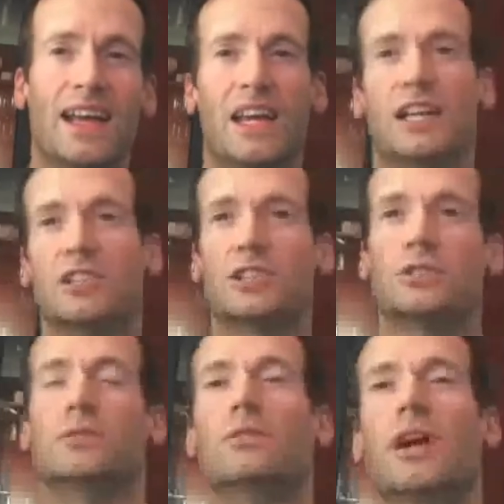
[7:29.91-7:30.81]

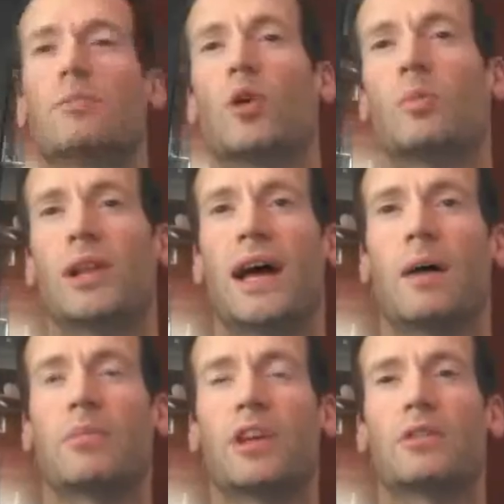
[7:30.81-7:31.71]
into a mobile
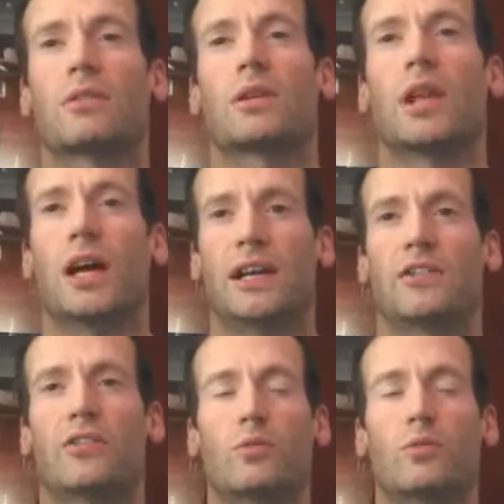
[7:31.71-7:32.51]
app that your clients